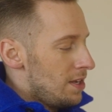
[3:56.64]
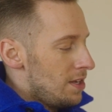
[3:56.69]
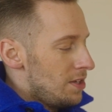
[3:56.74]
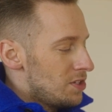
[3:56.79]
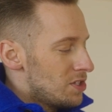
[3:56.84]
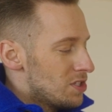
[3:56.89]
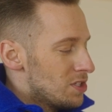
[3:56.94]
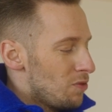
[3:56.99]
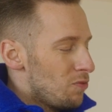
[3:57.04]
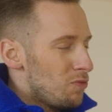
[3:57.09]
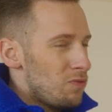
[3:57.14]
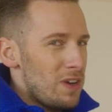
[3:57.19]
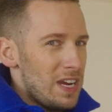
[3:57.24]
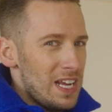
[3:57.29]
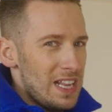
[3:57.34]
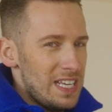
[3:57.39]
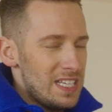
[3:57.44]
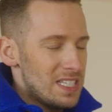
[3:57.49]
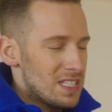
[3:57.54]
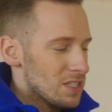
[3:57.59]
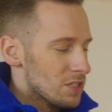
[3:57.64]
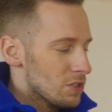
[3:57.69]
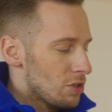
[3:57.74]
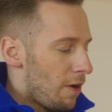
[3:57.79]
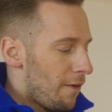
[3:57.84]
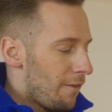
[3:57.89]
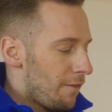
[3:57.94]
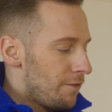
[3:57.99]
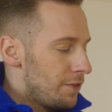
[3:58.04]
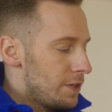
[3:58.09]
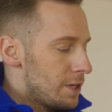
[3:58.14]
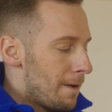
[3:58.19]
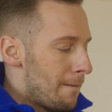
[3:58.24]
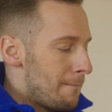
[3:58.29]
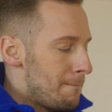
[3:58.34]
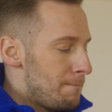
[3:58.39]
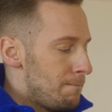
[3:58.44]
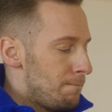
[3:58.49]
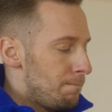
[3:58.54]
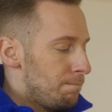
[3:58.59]
just a really soft
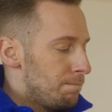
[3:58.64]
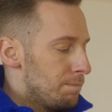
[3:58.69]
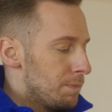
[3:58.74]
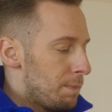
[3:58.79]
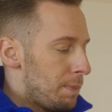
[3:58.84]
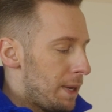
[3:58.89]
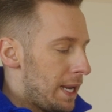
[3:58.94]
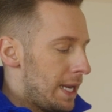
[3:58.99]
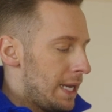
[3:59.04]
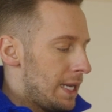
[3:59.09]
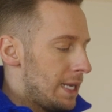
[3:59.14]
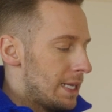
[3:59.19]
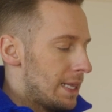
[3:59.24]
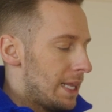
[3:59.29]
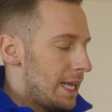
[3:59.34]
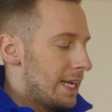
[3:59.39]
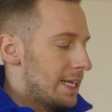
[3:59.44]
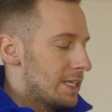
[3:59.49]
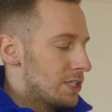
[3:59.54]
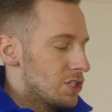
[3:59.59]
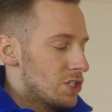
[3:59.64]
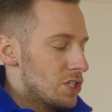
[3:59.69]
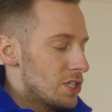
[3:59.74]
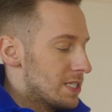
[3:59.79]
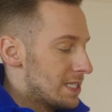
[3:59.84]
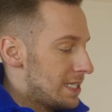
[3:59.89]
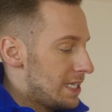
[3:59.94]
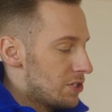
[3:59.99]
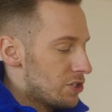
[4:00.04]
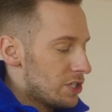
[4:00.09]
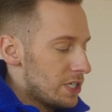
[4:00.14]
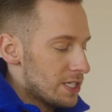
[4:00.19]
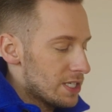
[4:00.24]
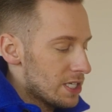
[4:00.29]
pink, like just literally a